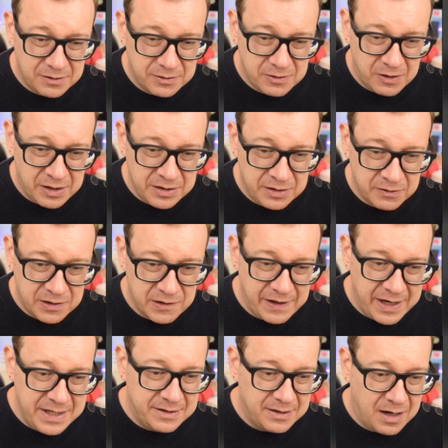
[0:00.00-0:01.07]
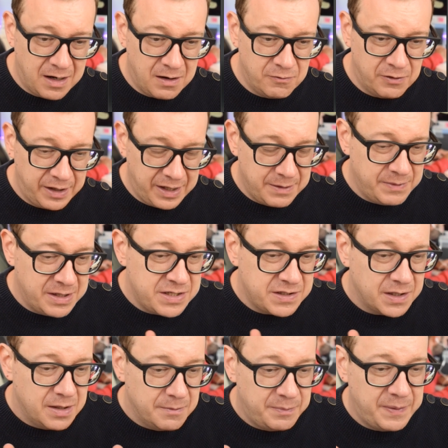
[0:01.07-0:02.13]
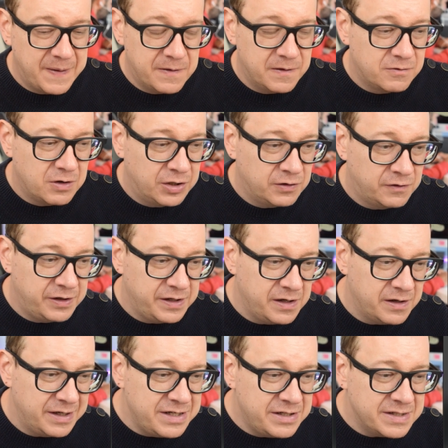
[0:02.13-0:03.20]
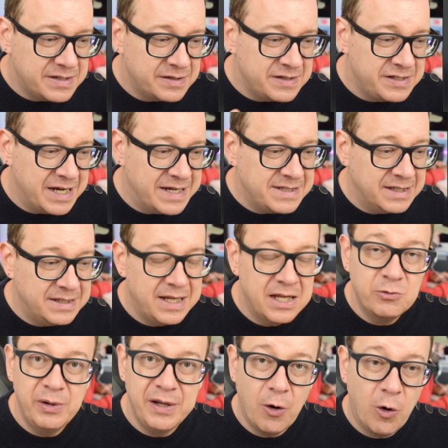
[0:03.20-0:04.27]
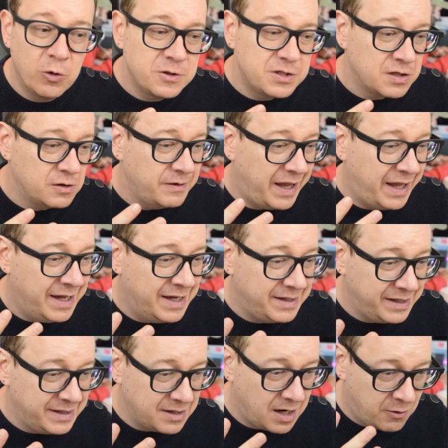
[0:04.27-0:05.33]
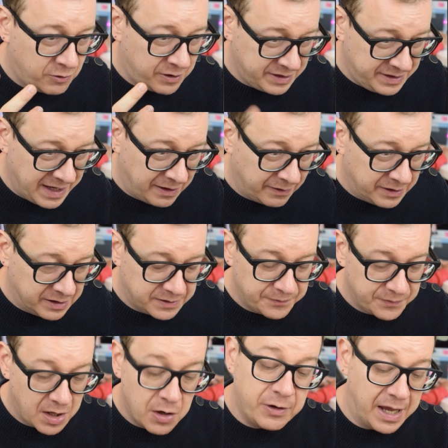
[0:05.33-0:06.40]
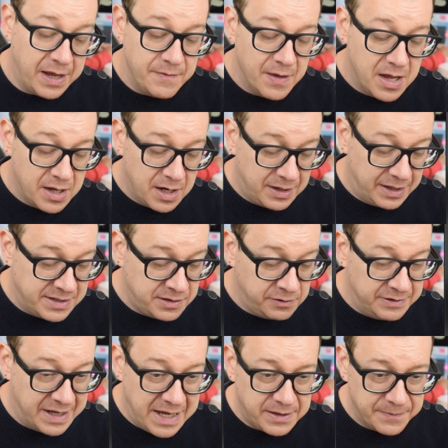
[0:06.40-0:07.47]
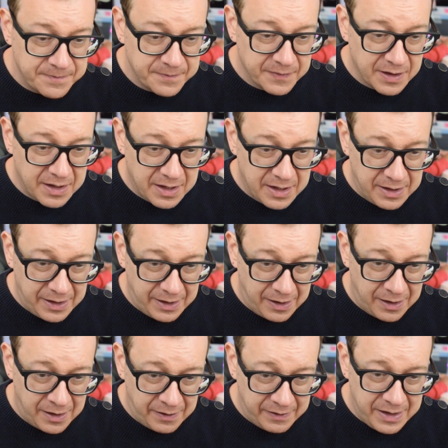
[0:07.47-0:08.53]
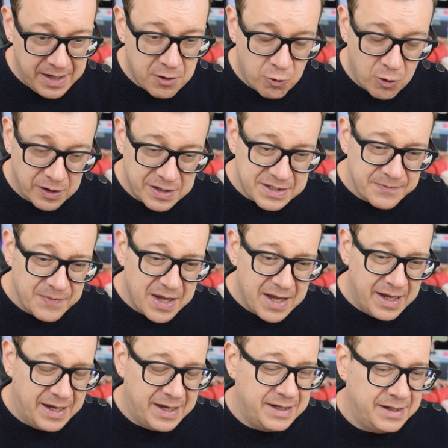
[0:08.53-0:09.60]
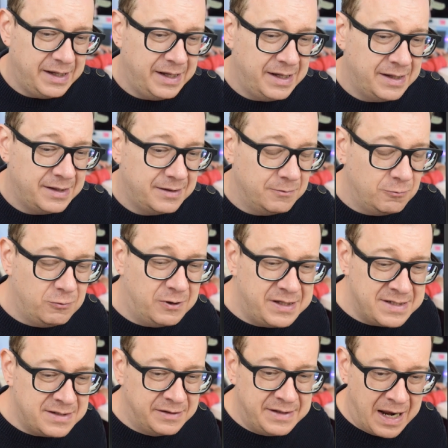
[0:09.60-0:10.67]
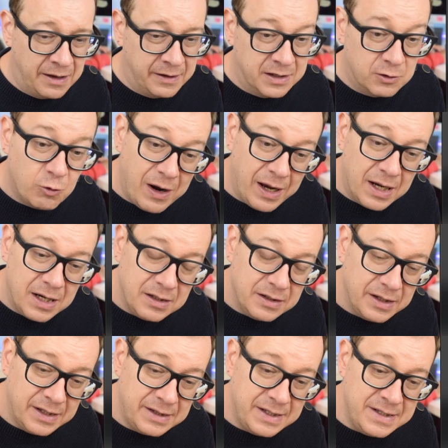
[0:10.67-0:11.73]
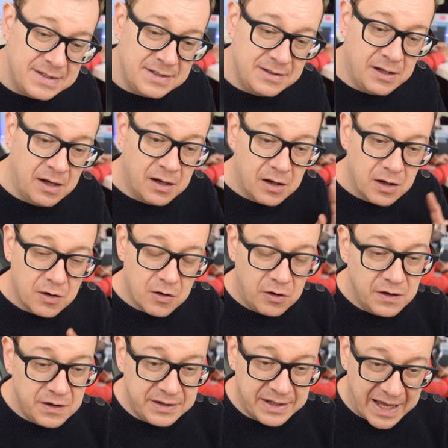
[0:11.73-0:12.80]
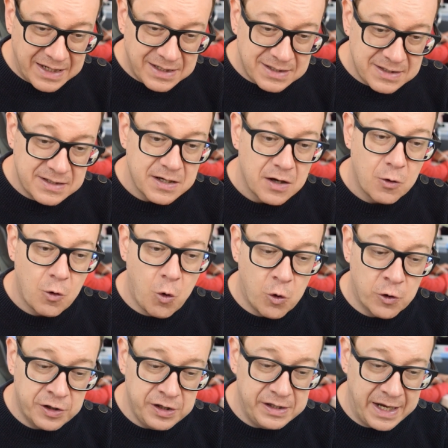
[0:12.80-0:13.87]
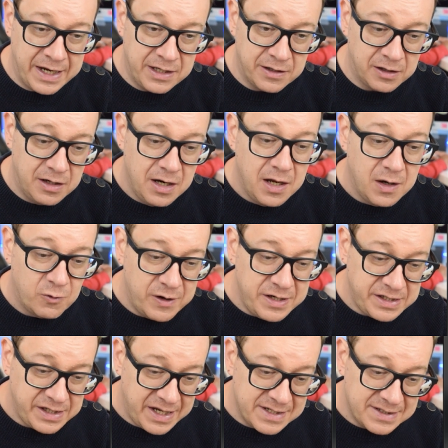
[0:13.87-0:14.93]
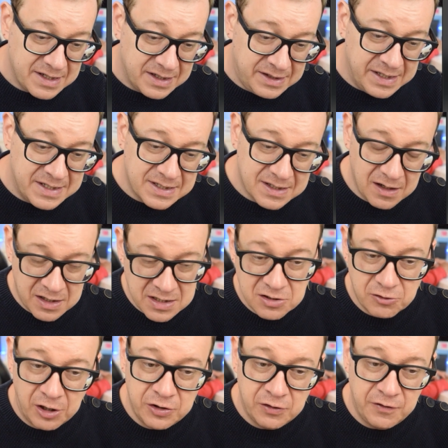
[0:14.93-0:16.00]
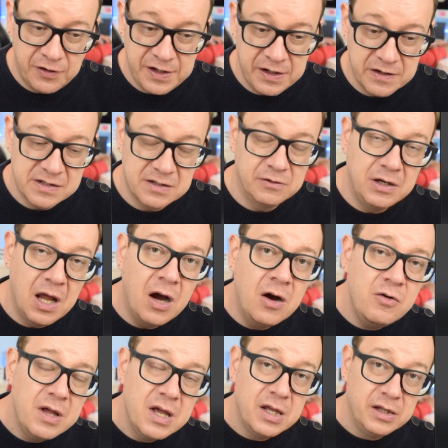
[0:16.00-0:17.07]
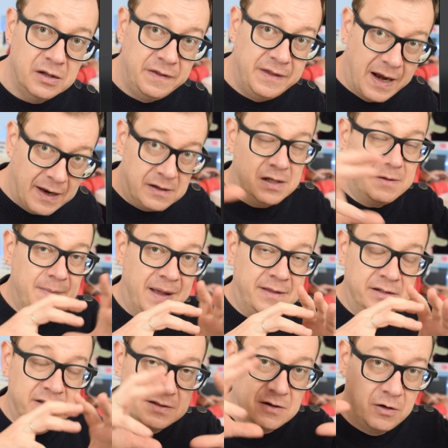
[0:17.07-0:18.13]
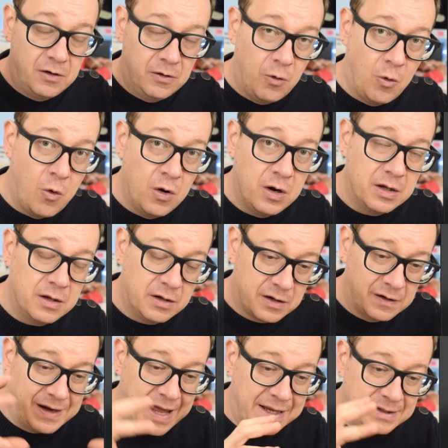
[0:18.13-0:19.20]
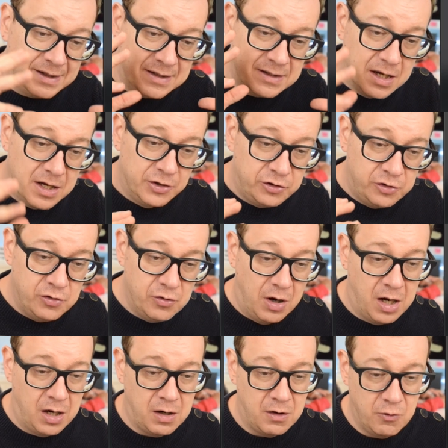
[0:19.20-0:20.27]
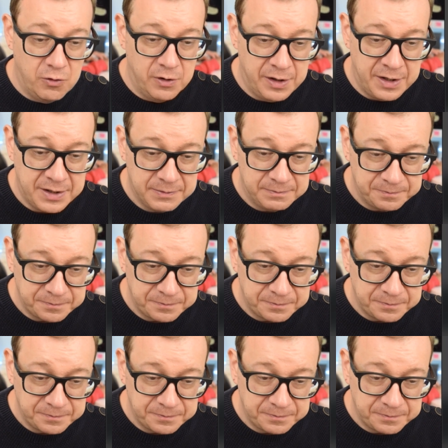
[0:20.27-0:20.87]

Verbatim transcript: tried to create our image picker right over here, it just suggested that we also add in our delegate. Okay, let's do that. Uh, equals, and it, what is the delegate? Well, it is the context coordinator, which is this class right over here. So now the delegate methods are all connected to our